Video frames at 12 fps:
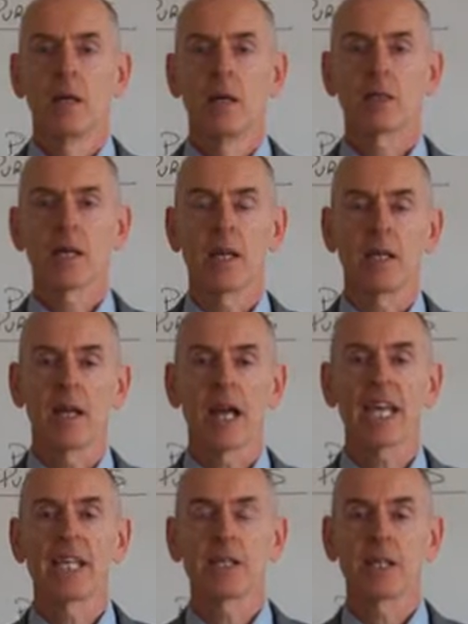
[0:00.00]
Okay,
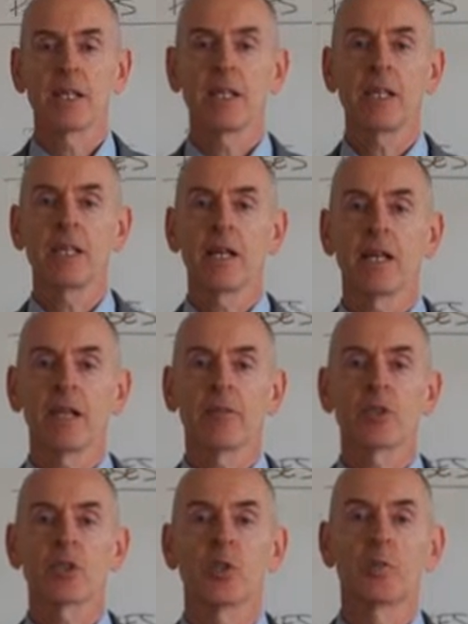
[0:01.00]
AET Level
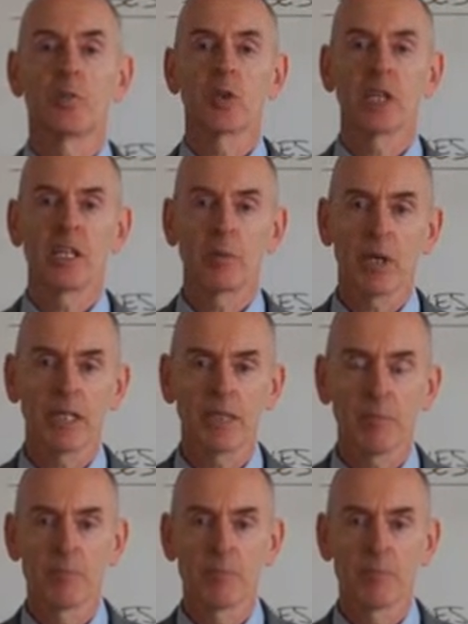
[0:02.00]
2 Bookkeeping.